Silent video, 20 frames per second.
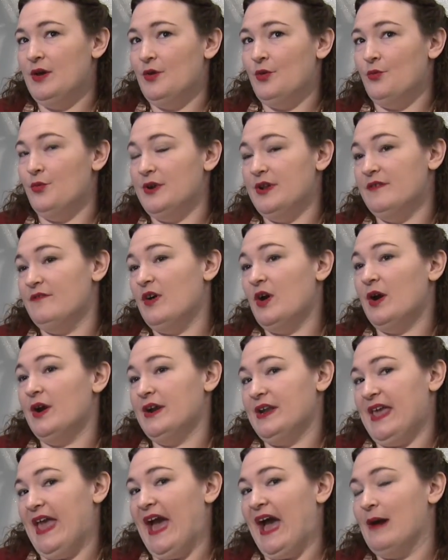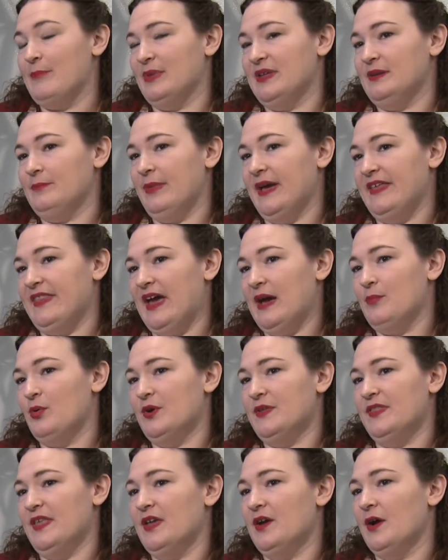would have already happened by that
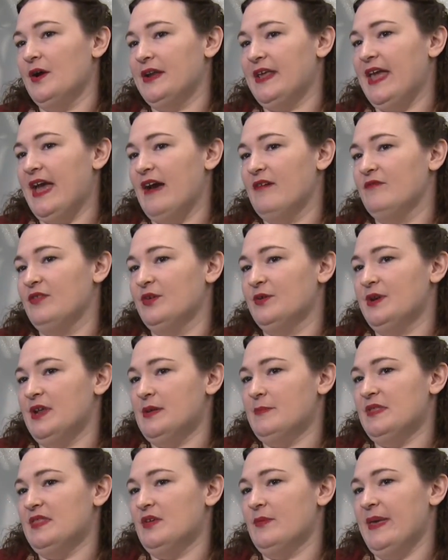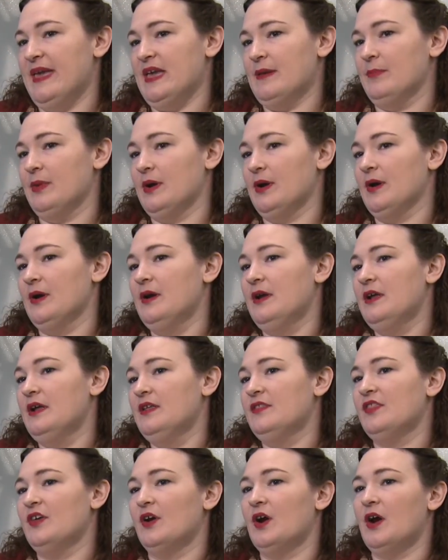point. They already have their name in the paper.
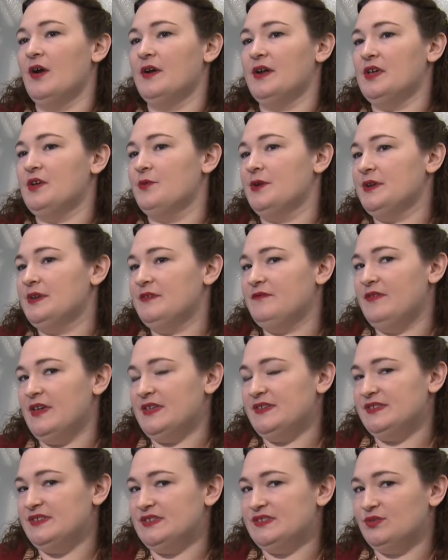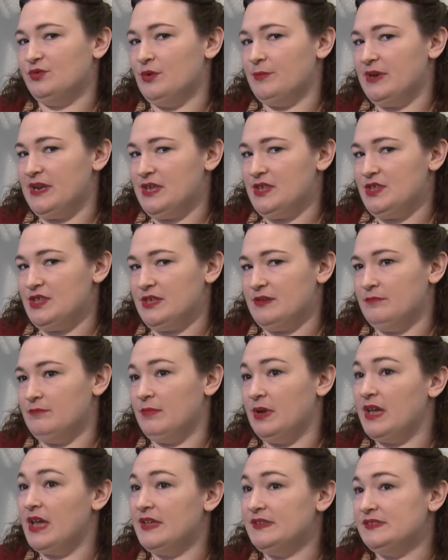They're already going to face discrimination
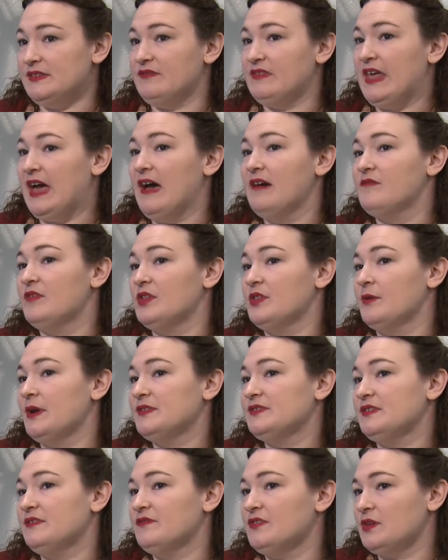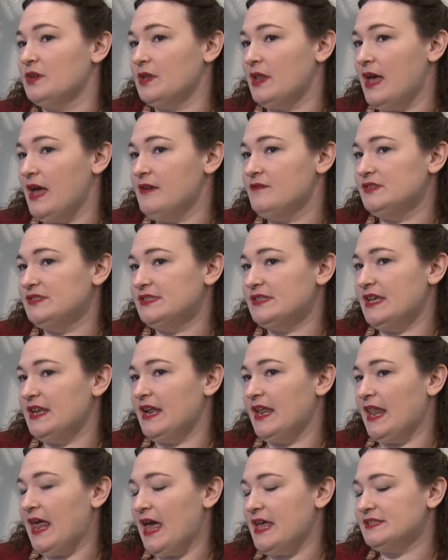because of that for the rest of their lives in
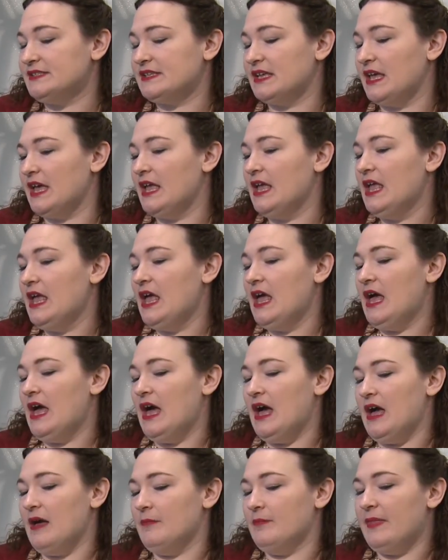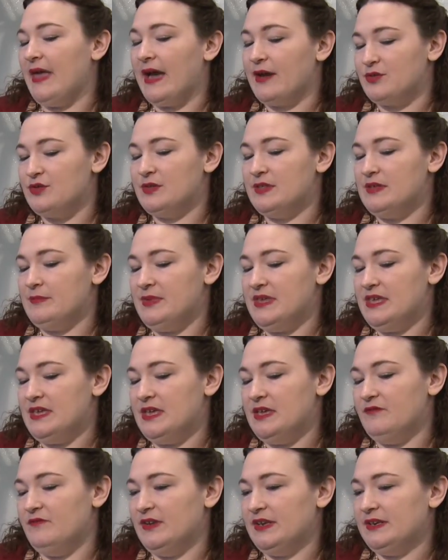Alaska. Actually being
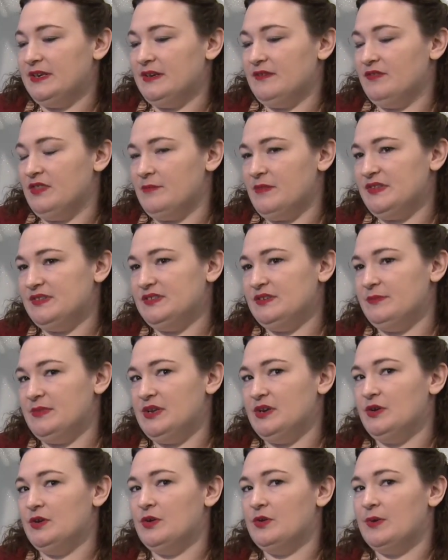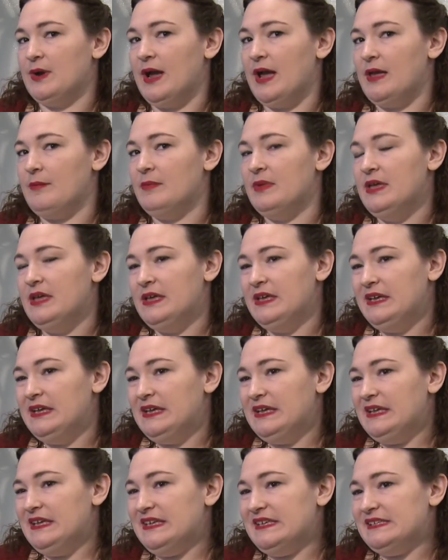convicted of the misdemeanor crime
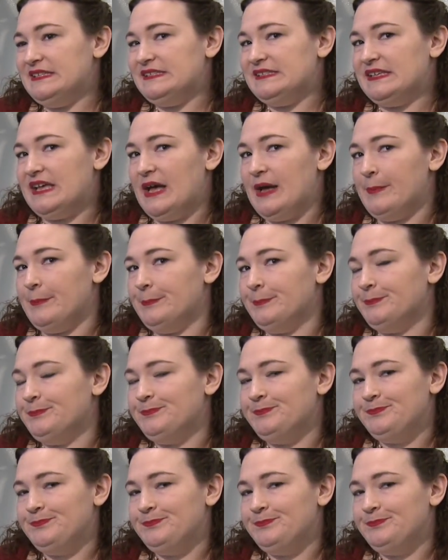is, the